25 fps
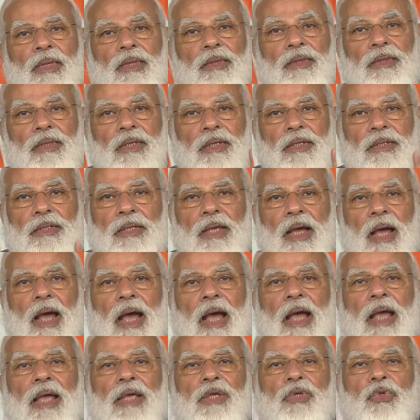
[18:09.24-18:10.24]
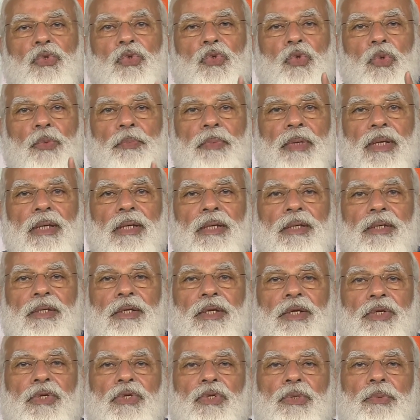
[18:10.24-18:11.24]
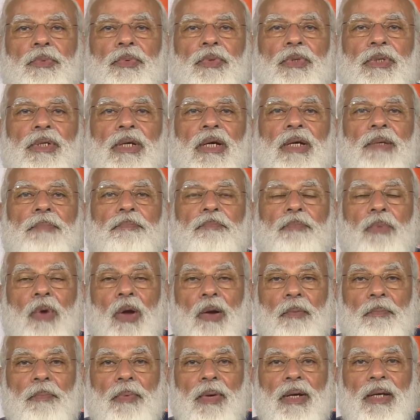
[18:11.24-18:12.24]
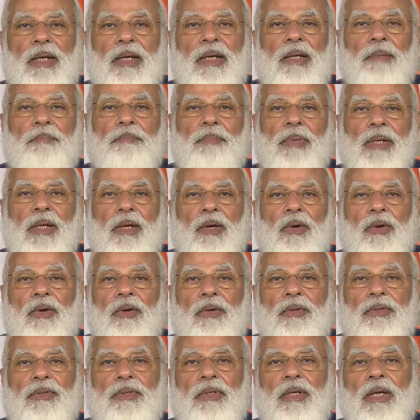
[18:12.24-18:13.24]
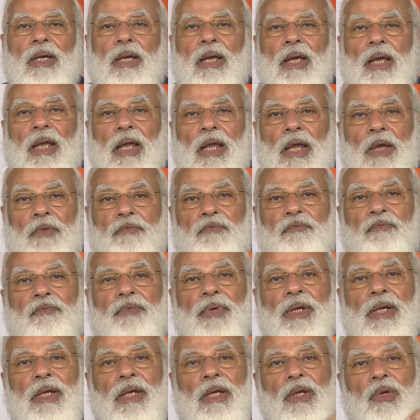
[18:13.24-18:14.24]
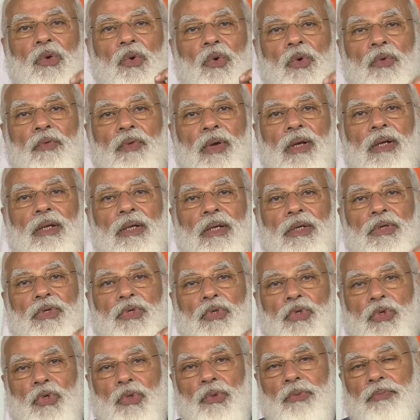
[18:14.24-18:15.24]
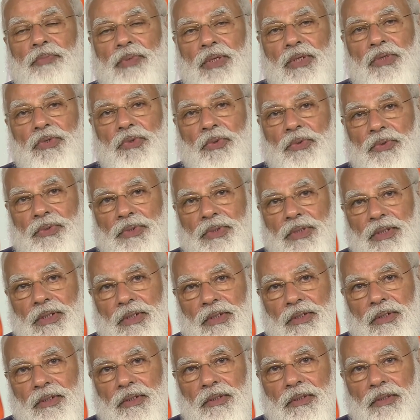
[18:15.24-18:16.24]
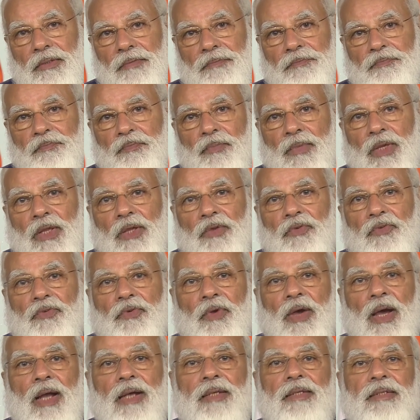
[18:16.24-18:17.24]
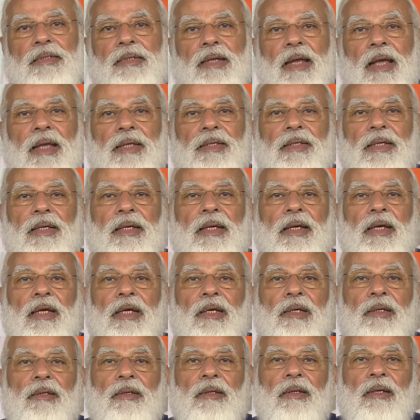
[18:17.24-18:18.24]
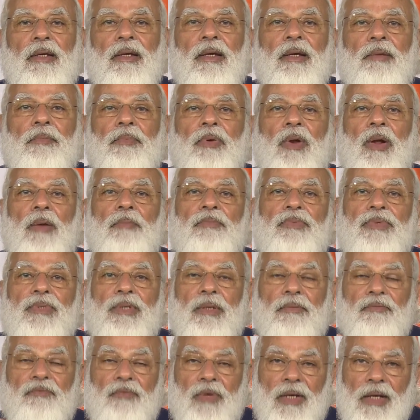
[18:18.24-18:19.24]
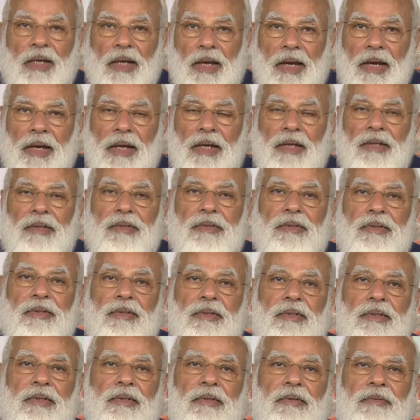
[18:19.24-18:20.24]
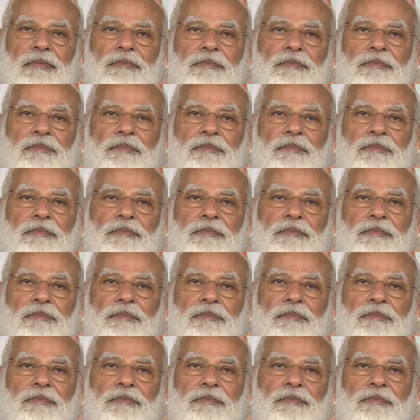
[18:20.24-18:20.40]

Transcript: this has to be distributed properly, because if we overconsume resources, we are snatching it from someone else.